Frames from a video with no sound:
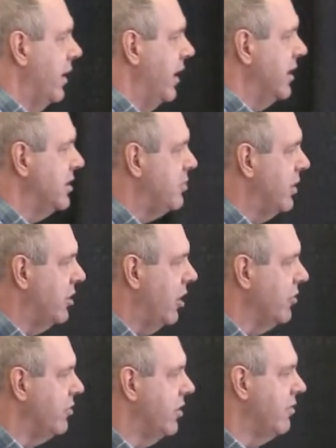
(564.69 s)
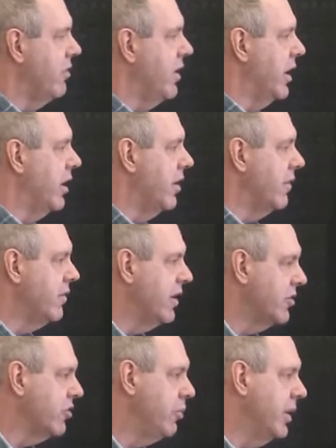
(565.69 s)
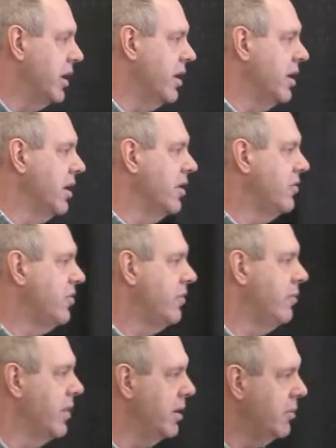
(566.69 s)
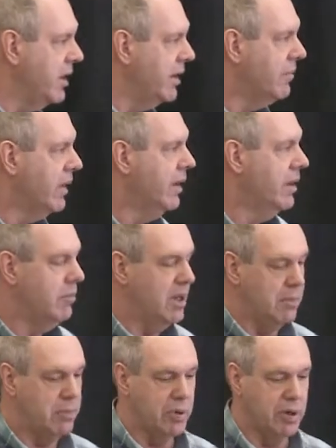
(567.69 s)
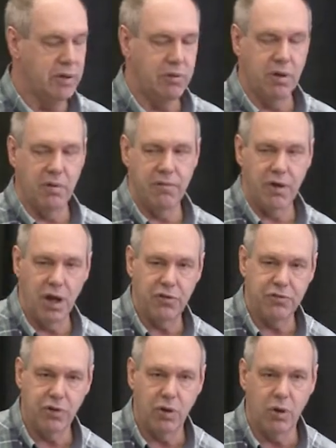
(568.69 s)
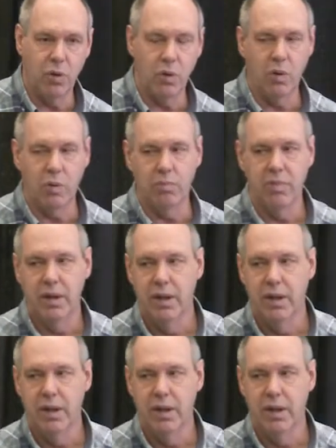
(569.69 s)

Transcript: And it's because of their experience, maybe being put into a foster home